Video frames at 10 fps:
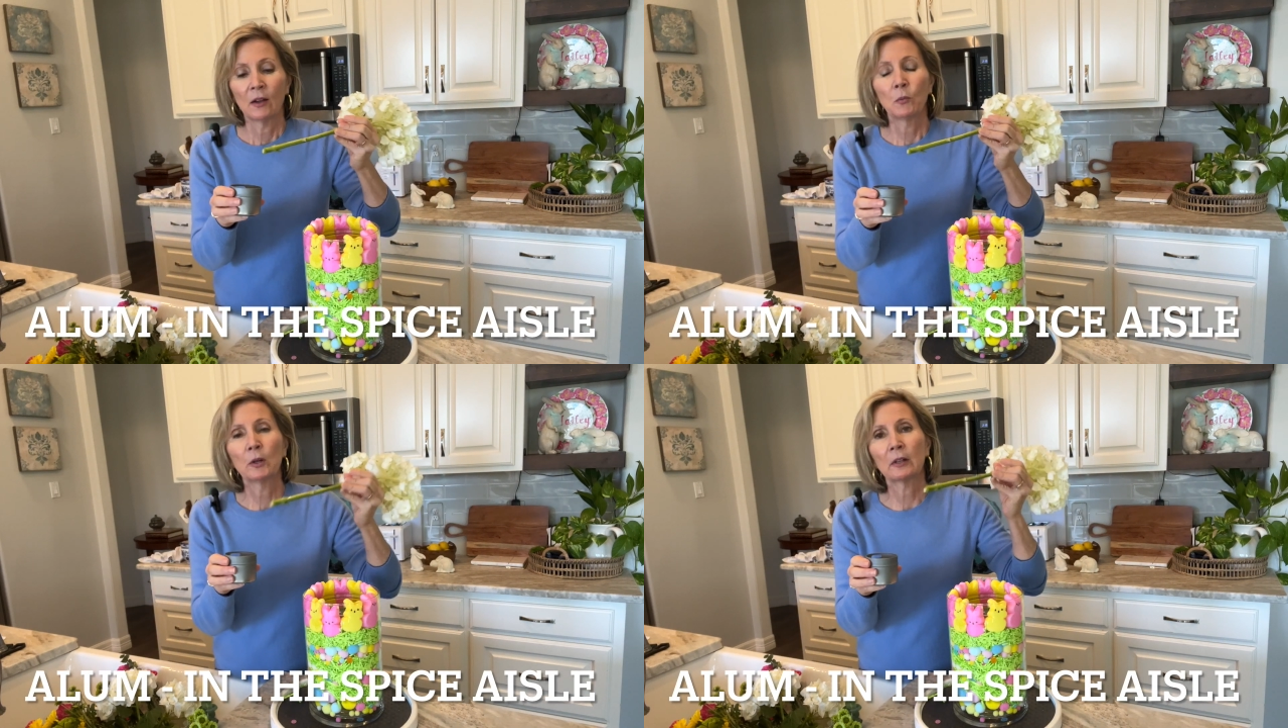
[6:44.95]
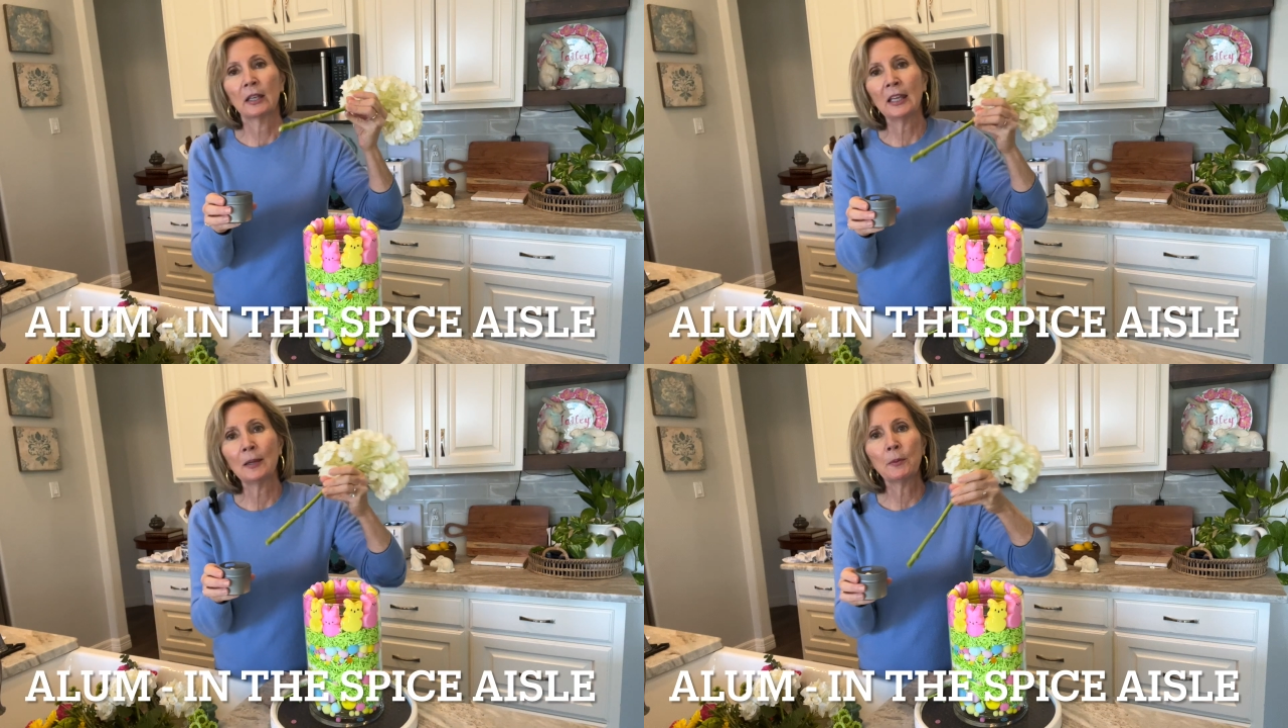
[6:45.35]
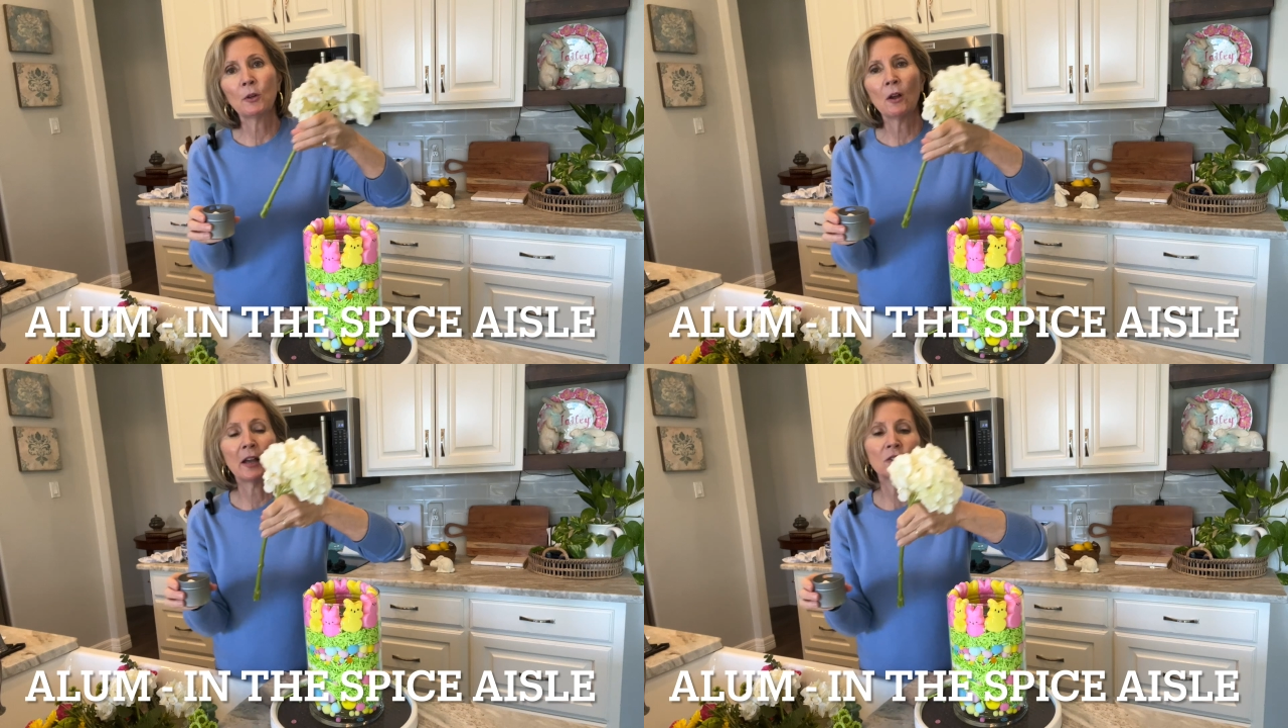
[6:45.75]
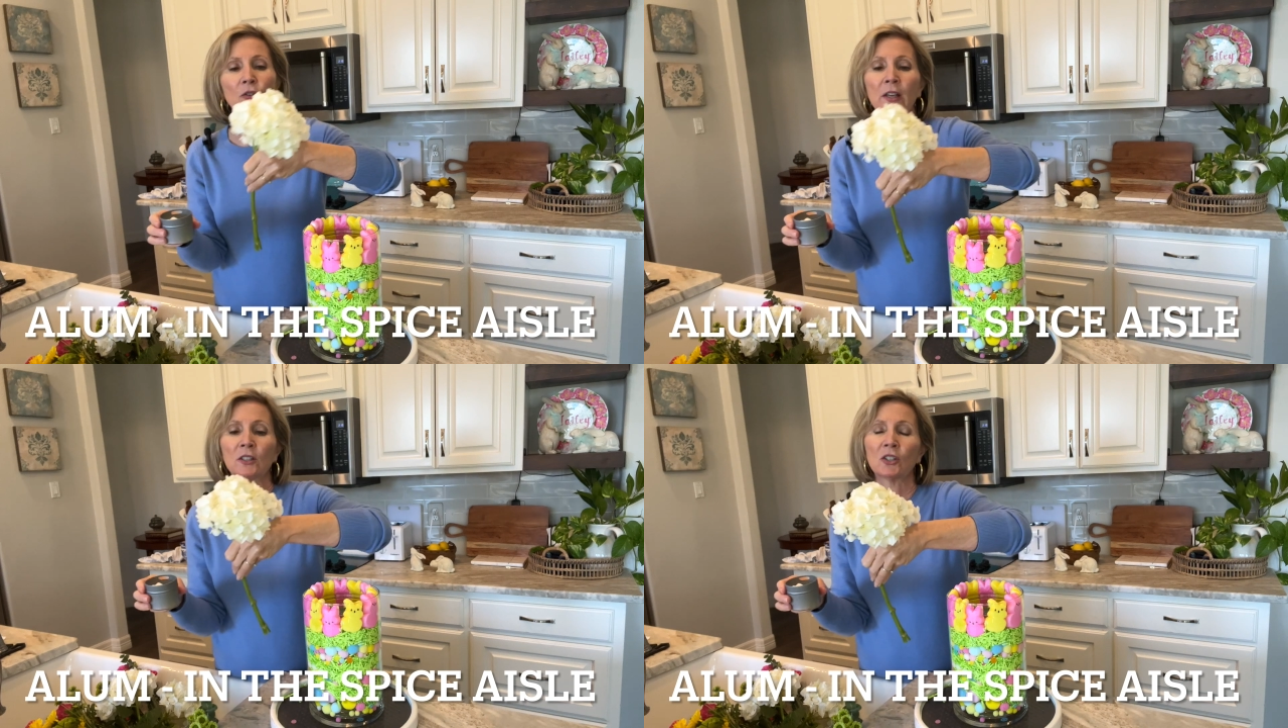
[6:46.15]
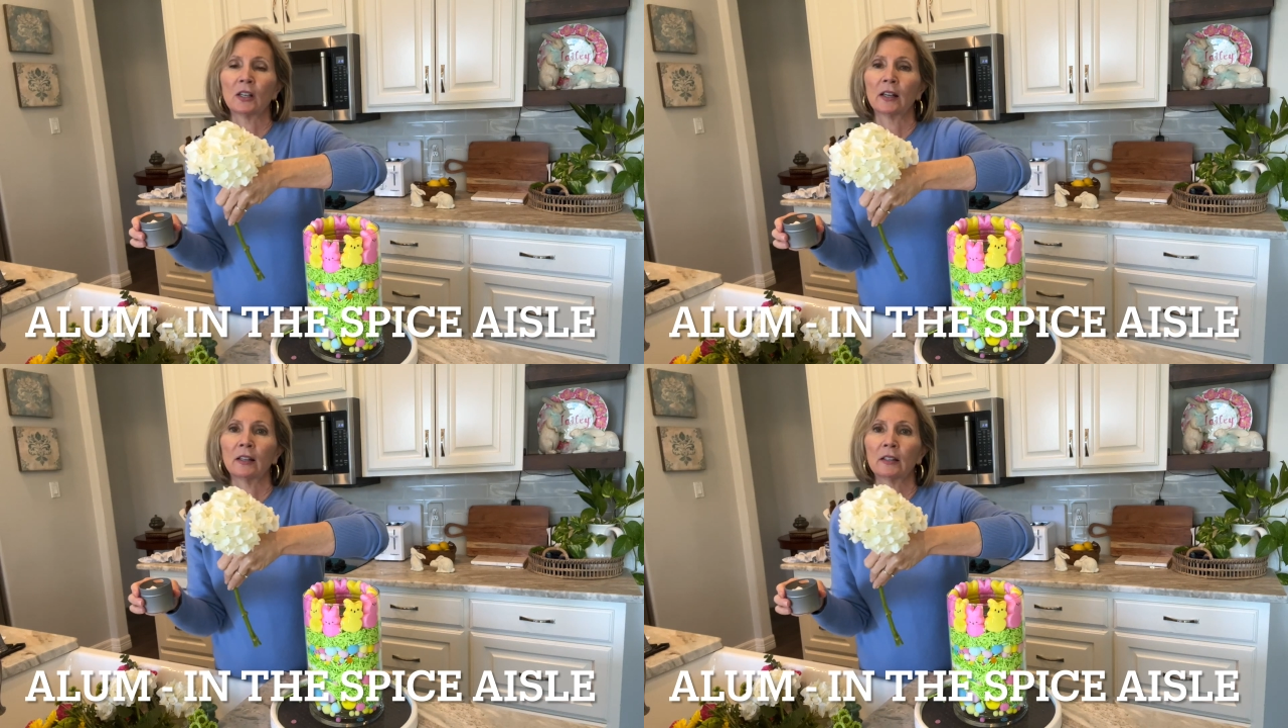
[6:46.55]
will keep your
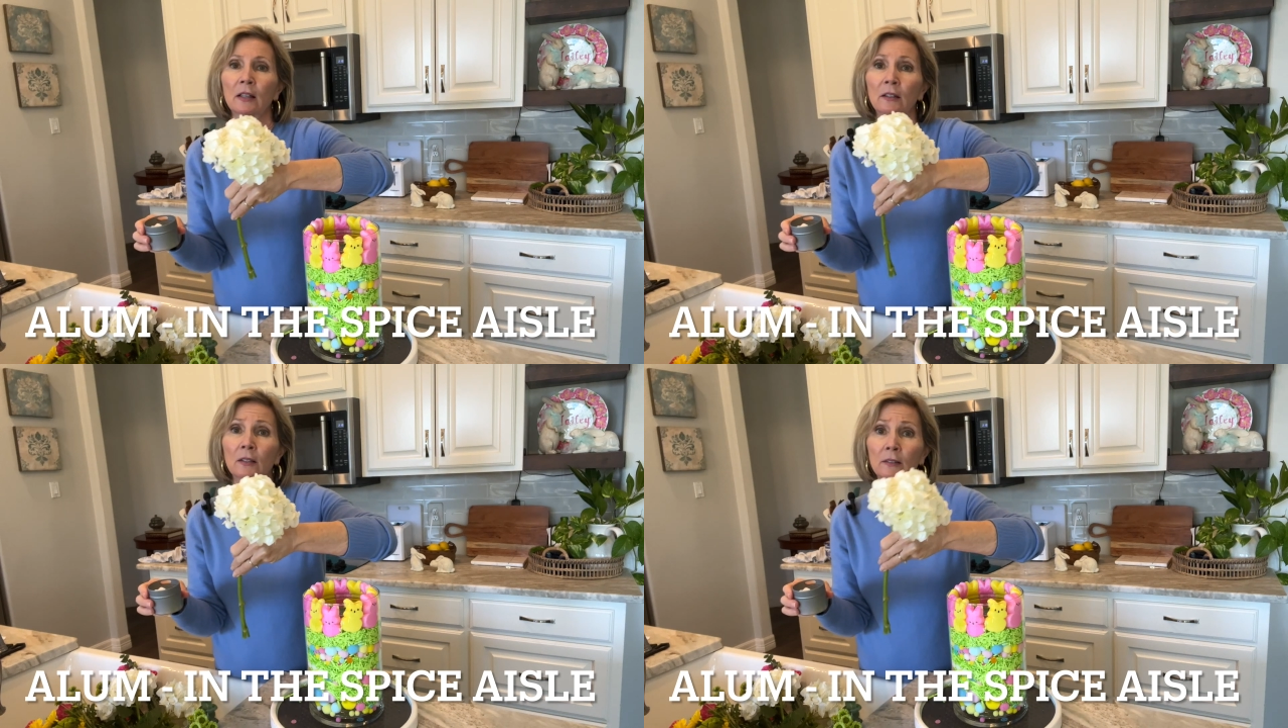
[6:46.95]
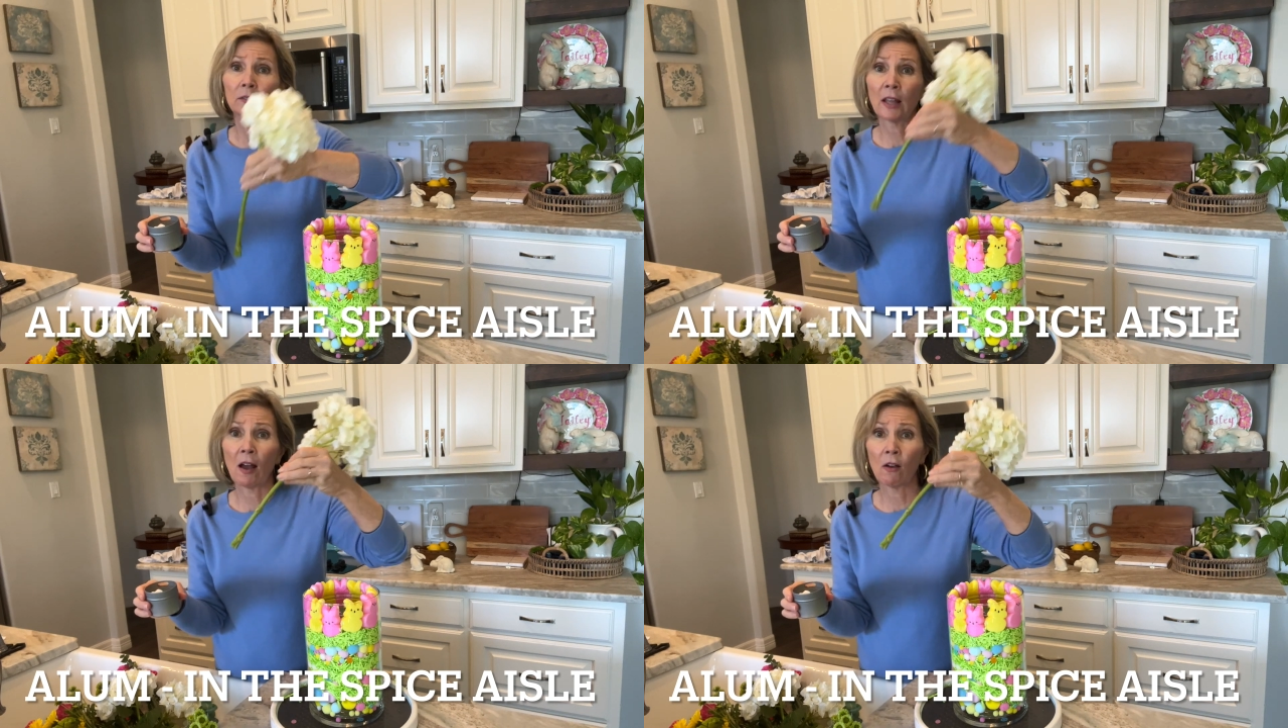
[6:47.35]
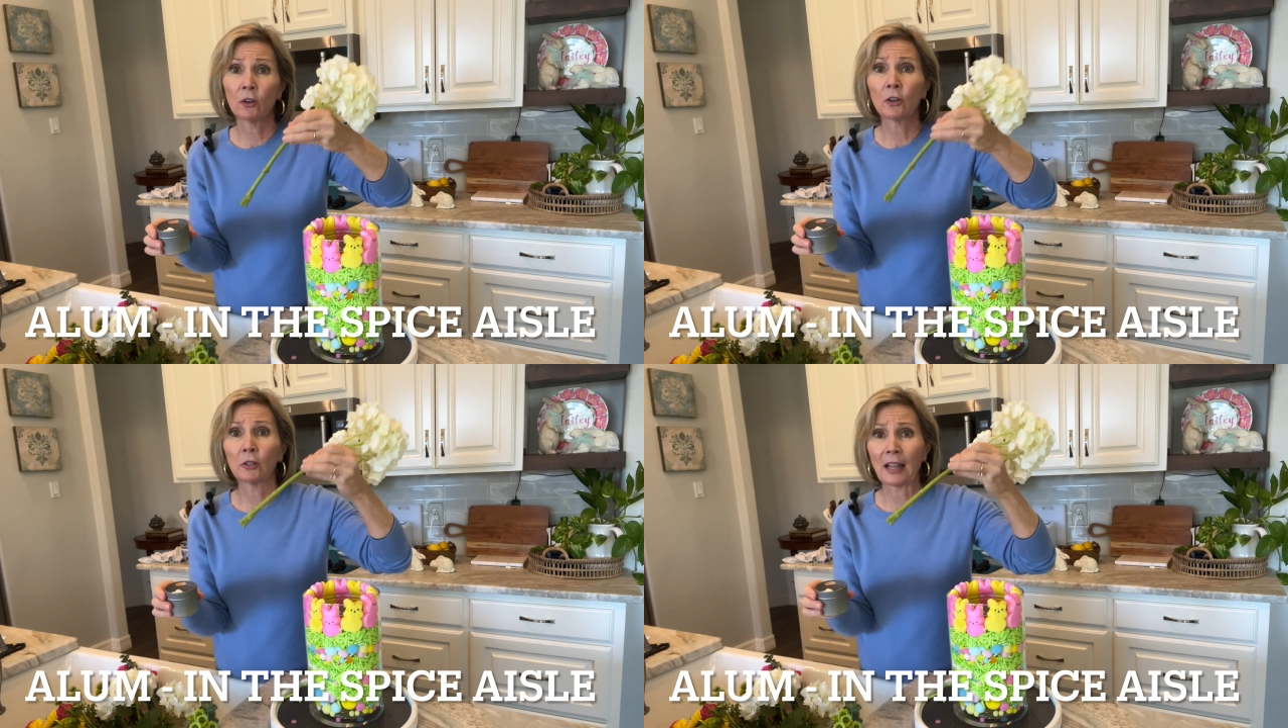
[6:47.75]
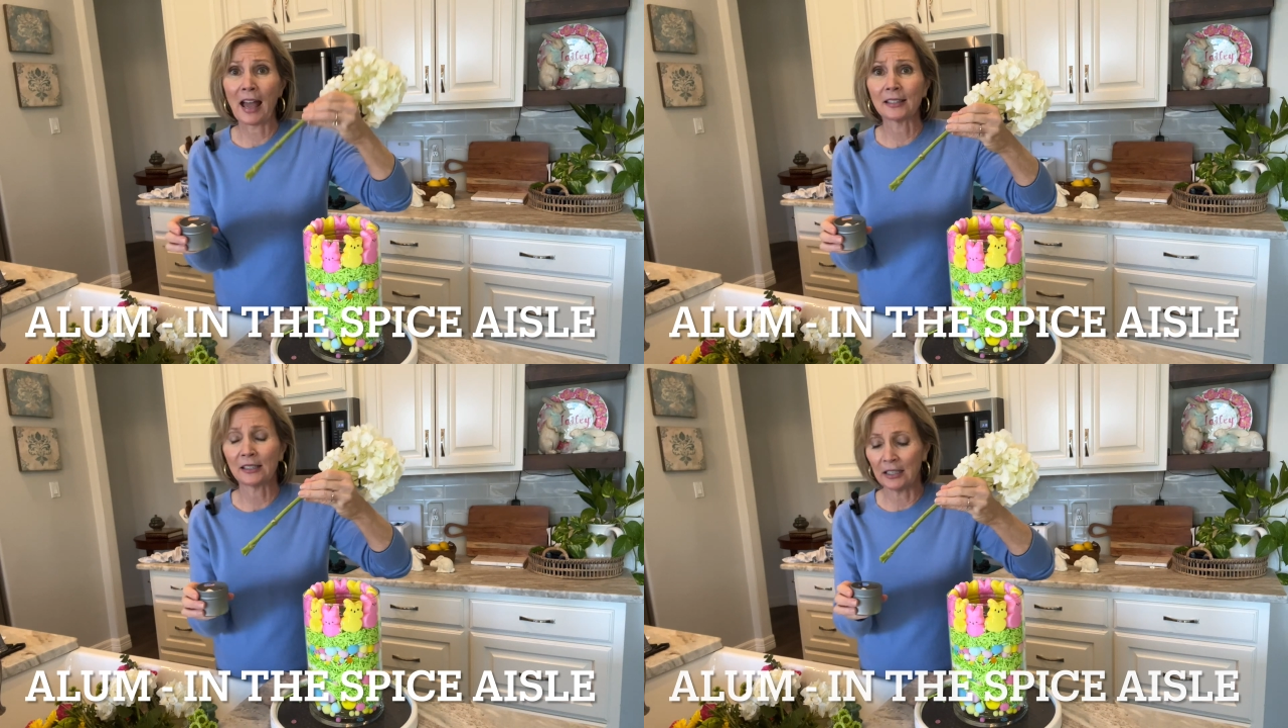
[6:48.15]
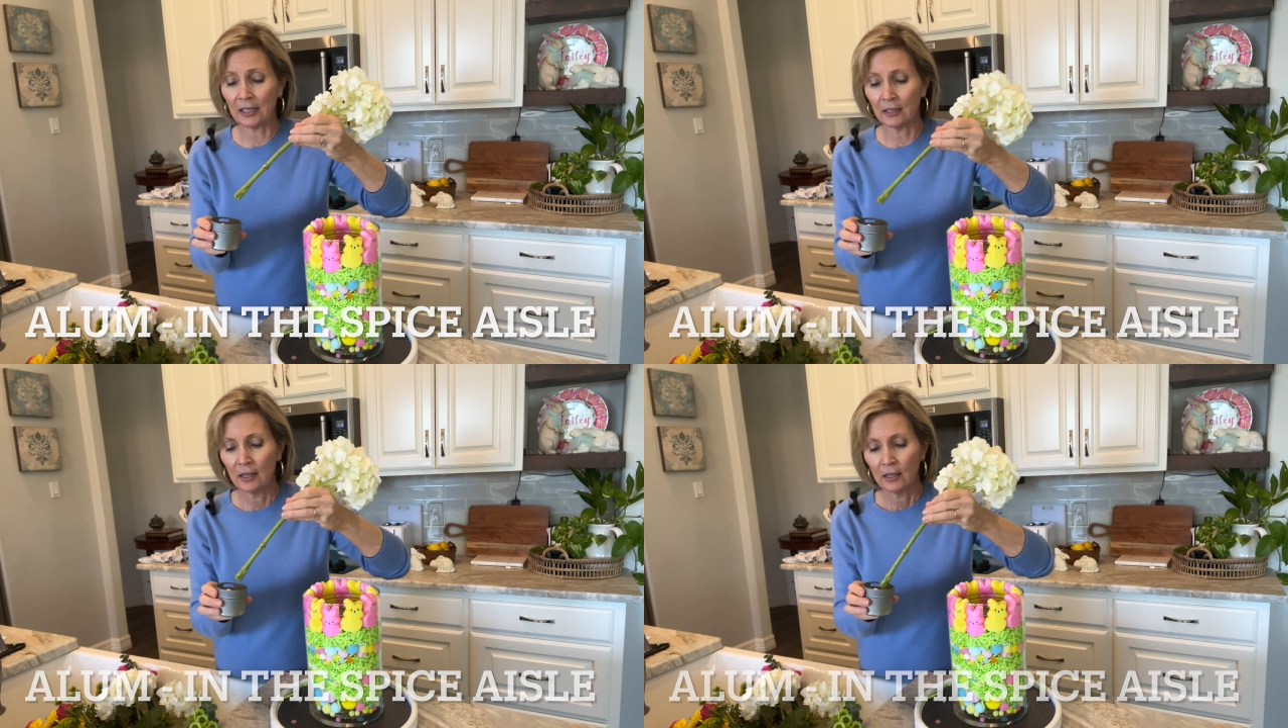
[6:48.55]
hydrangea longer lasting.